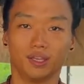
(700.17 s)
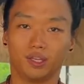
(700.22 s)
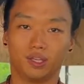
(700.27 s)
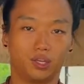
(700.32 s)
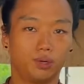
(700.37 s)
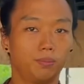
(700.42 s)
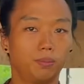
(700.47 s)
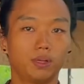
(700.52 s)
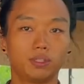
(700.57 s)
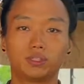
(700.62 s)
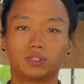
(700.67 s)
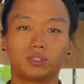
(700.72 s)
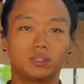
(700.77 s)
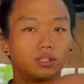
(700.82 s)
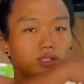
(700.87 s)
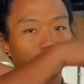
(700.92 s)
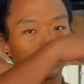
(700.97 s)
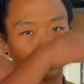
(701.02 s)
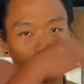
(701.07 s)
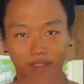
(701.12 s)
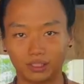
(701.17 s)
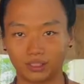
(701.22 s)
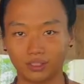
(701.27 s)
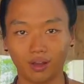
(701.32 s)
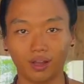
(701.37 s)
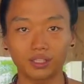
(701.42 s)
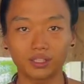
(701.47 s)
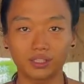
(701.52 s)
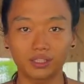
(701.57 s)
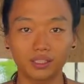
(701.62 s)
Your muscles are
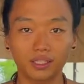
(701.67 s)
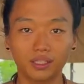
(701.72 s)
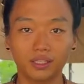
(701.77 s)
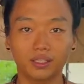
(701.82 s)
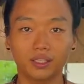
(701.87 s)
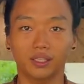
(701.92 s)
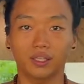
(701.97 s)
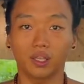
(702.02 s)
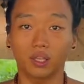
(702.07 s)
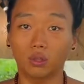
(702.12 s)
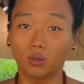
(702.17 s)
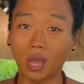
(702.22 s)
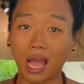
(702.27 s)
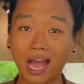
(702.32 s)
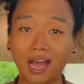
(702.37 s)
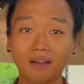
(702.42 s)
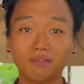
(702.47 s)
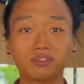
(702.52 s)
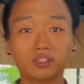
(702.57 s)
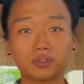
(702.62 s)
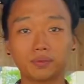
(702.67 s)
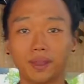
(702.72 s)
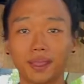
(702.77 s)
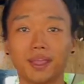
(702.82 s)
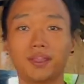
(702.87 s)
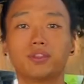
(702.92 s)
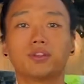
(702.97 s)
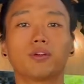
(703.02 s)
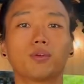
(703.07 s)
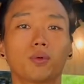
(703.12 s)
exhausted. You have to
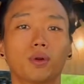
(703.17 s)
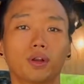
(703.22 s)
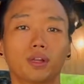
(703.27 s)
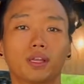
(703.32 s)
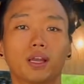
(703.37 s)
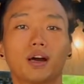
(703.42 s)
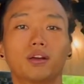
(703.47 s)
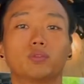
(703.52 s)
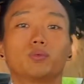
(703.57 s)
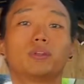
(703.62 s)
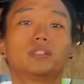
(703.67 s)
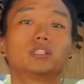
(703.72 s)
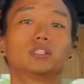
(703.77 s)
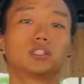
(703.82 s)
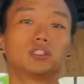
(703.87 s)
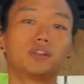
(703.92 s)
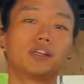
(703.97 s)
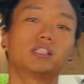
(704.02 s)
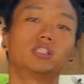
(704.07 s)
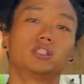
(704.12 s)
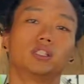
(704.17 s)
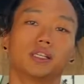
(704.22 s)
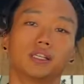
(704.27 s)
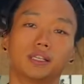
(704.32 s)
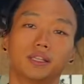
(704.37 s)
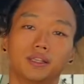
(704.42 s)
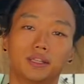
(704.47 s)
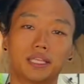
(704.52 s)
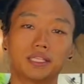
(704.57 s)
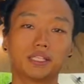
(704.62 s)
end your workout with stretching.
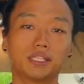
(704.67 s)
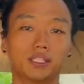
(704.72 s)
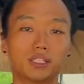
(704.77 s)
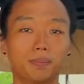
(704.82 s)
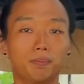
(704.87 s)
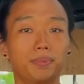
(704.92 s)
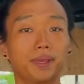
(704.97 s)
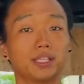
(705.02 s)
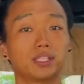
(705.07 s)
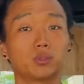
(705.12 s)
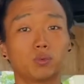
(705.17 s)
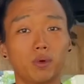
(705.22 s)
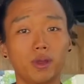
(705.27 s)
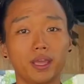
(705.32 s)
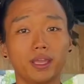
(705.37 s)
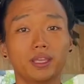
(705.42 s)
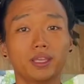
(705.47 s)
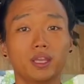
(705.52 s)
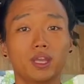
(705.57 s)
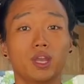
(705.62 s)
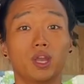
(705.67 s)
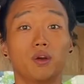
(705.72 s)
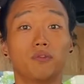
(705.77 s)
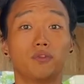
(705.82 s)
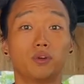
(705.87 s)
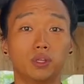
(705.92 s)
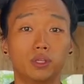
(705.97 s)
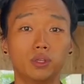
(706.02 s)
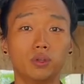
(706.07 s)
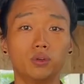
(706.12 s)
This is the best way
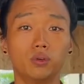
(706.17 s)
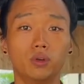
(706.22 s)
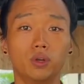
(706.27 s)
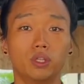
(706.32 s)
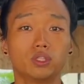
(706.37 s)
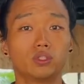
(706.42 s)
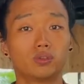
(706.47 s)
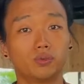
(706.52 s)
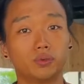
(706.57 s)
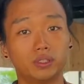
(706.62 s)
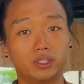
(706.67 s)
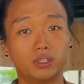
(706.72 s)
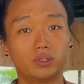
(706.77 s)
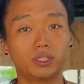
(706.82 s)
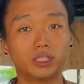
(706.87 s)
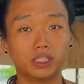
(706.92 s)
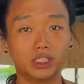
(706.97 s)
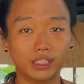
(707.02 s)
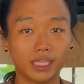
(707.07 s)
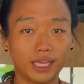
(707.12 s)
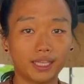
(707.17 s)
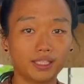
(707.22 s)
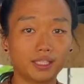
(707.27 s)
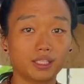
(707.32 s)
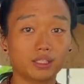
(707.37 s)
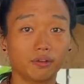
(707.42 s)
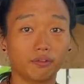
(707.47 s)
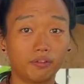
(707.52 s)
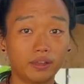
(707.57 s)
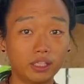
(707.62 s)
for you to reduce the
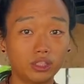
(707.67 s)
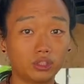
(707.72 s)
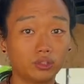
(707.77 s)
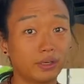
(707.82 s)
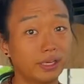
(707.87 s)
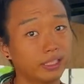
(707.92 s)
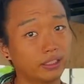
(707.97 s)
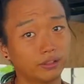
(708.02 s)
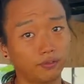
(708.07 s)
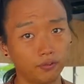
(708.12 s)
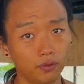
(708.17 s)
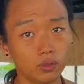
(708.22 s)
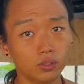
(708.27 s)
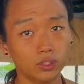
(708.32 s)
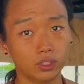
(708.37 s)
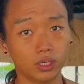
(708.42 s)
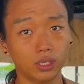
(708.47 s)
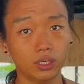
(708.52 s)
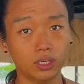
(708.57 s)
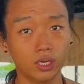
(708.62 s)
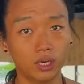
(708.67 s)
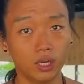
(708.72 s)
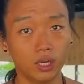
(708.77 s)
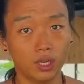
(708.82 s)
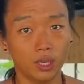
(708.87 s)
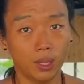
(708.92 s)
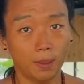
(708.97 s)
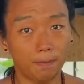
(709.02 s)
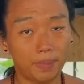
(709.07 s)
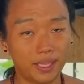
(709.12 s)
chances of injury in the future,
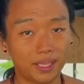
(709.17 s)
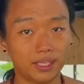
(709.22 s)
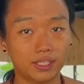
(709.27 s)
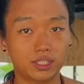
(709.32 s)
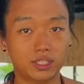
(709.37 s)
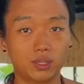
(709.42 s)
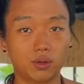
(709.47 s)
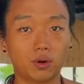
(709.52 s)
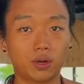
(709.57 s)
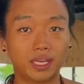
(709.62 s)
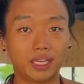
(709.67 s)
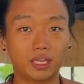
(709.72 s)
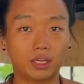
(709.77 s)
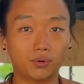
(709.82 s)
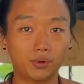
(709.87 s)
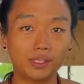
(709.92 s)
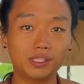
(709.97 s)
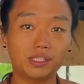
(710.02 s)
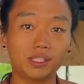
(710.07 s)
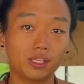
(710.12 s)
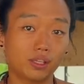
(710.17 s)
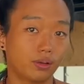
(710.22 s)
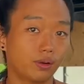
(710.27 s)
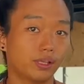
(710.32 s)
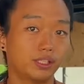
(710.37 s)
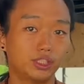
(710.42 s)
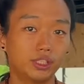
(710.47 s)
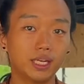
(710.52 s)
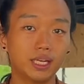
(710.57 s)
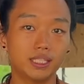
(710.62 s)
because you're increasing your
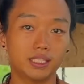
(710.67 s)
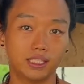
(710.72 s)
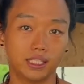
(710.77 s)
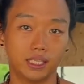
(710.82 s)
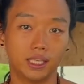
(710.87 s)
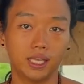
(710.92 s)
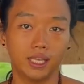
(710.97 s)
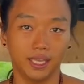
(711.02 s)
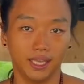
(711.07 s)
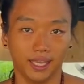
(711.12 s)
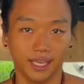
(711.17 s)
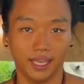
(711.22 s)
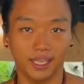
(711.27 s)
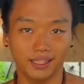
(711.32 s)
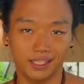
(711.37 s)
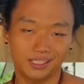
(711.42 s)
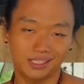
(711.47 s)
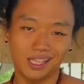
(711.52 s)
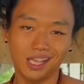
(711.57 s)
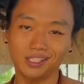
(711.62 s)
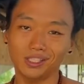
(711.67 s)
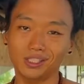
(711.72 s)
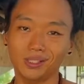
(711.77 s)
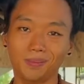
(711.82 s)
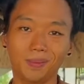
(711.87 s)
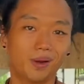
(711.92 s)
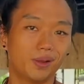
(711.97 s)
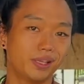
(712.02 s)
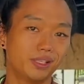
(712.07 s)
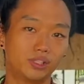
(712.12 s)
agility. And it's not just
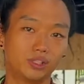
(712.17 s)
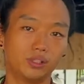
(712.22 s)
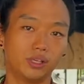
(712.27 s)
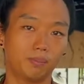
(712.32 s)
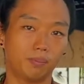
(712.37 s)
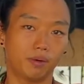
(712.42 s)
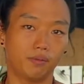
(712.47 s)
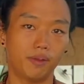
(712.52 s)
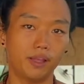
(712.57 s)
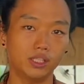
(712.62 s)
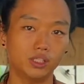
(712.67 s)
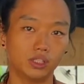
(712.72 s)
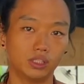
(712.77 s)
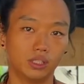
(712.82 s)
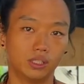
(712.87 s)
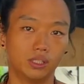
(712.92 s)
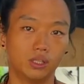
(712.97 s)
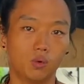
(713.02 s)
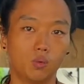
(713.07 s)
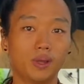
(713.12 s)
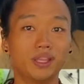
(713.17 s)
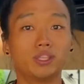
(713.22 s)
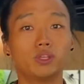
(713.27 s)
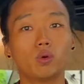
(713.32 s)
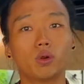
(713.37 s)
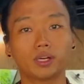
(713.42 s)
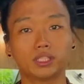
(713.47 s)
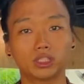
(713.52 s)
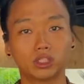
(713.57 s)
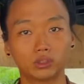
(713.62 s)
about injury prevention. When
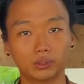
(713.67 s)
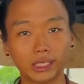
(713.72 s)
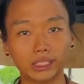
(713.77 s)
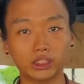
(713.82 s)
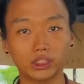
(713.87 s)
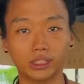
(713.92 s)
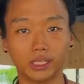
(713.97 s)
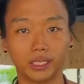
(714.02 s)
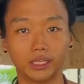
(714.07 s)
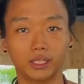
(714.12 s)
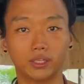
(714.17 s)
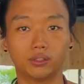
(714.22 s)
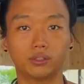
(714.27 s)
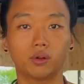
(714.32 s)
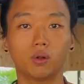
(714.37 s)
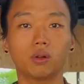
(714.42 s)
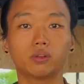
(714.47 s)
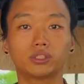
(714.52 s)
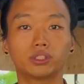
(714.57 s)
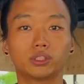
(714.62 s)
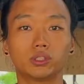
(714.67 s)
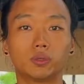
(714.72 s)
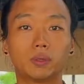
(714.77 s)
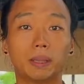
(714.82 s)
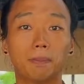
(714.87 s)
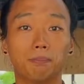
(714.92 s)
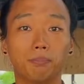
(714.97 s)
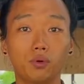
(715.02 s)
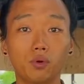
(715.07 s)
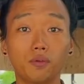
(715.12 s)
you are stretching, you're also
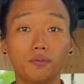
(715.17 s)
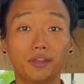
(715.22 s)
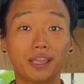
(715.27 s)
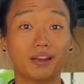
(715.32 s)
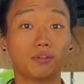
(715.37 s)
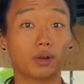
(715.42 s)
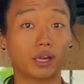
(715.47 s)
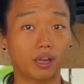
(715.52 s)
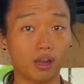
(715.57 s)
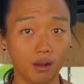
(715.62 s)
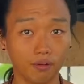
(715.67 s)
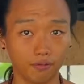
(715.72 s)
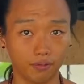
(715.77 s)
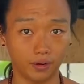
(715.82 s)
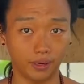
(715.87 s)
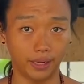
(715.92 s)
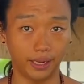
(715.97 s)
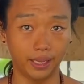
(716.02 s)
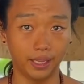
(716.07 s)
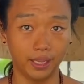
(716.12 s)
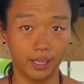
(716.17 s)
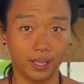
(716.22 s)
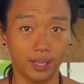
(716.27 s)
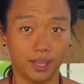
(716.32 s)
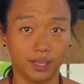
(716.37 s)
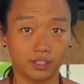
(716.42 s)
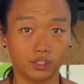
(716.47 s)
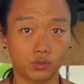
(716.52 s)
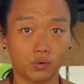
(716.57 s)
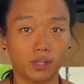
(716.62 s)
improving recovery
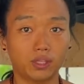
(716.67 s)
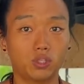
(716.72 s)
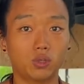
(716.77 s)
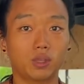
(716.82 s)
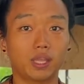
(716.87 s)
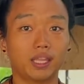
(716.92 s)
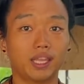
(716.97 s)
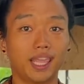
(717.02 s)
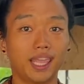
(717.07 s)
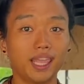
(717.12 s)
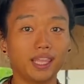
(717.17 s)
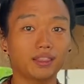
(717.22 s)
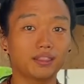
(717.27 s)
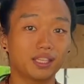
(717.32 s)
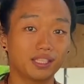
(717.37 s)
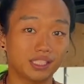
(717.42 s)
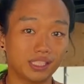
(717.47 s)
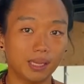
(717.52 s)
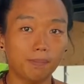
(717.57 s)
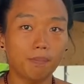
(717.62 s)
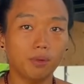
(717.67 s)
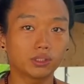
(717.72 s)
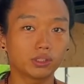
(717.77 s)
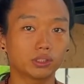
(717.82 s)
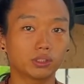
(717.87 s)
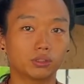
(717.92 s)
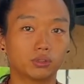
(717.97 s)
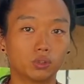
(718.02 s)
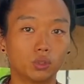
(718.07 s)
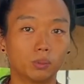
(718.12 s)
so that you can hit the same
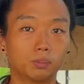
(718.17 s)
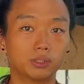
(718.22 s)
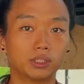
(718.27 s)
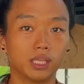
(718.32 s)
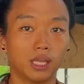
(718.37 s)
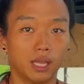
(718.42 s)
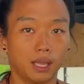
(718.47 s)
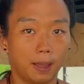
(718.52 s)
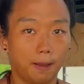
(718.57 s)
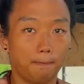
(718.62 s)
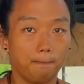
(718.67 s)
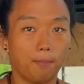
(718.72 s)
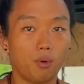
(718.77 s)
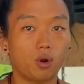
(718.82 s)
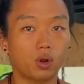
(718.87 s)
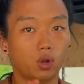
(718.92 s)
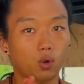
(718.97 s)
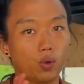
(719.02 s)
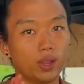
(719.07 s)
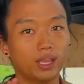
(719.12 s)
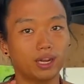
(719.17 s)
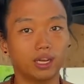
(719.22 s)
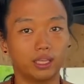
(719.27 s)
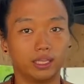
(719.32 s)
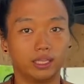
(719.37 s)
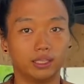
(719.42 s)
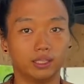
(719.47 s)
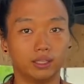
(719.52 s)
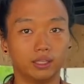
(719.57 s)
muscle groups more quickly.